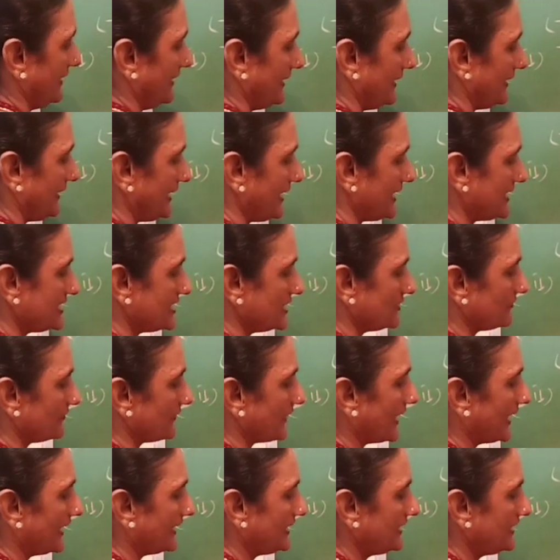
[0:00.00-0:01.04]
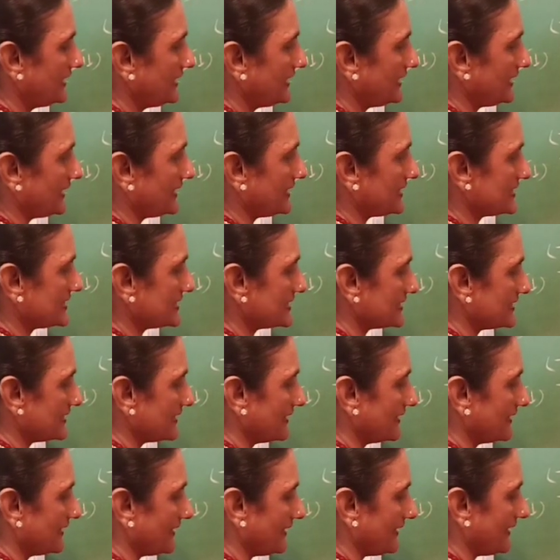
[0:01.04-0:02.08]
age of Ani is
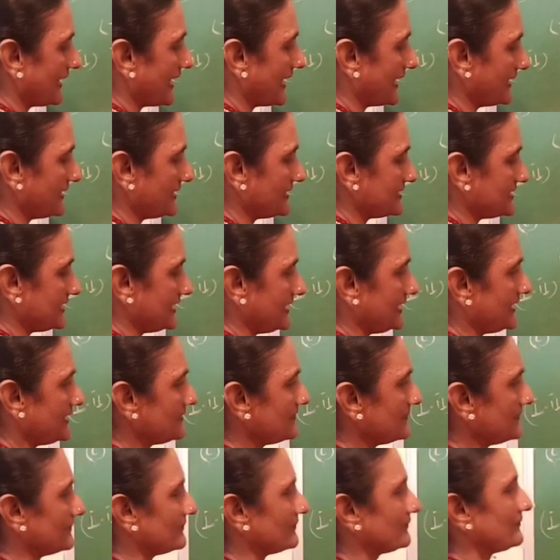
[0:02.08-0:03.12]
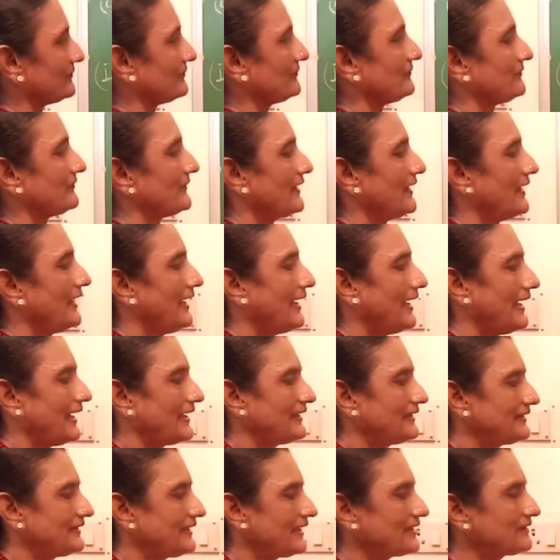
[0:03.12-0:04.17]
19.
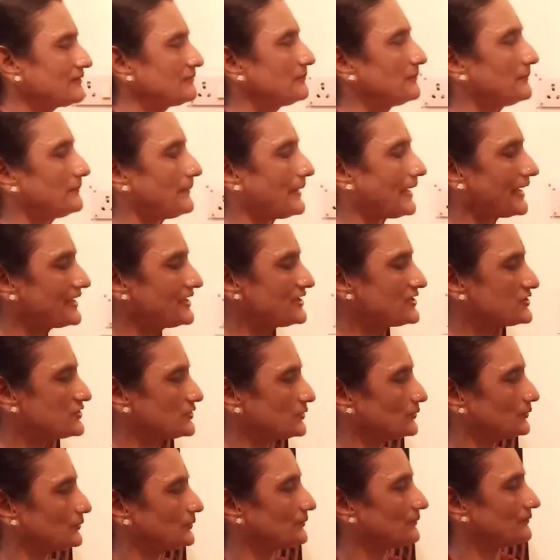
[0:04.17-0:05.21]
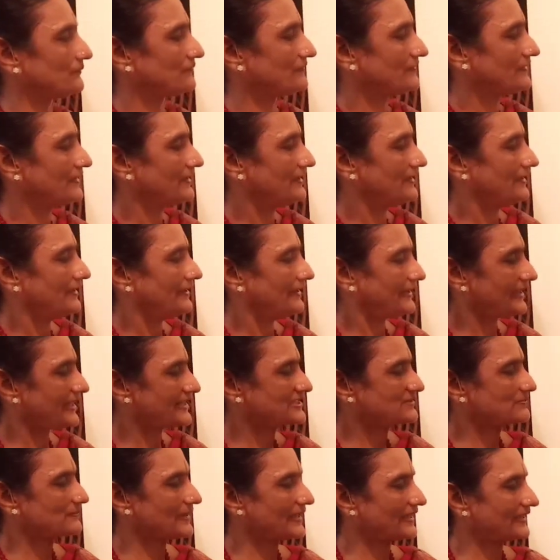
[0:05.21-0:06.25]
And then Baiju,
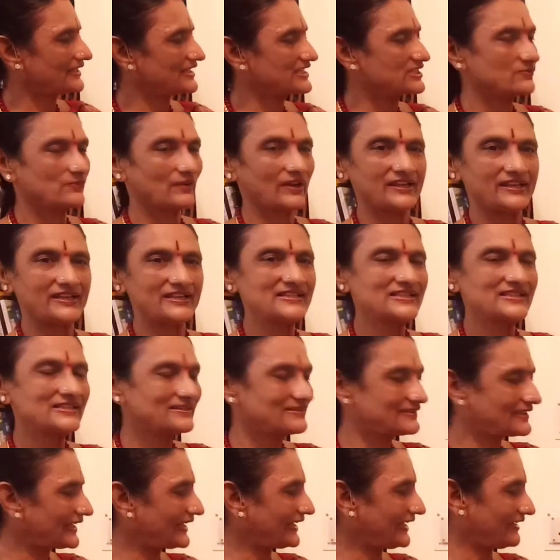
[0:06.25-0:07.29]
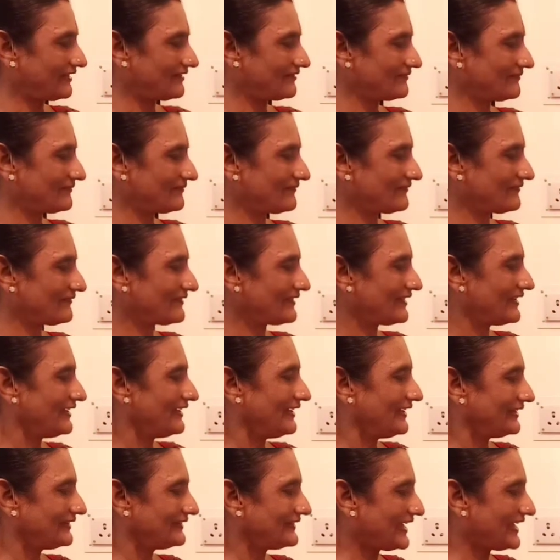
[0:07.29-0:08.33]
x minus y is 3.
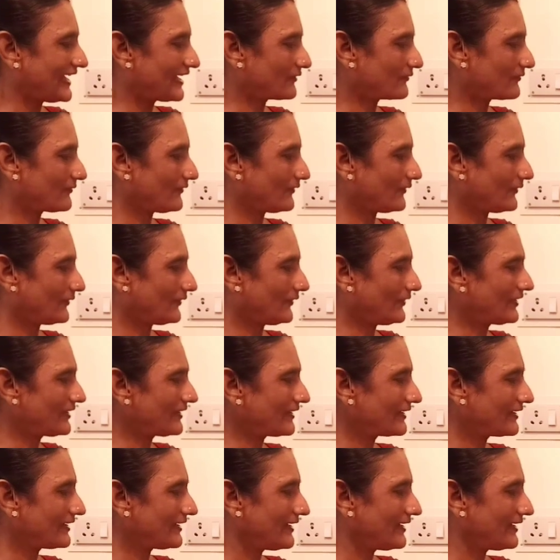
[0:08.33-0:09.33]
Therefore,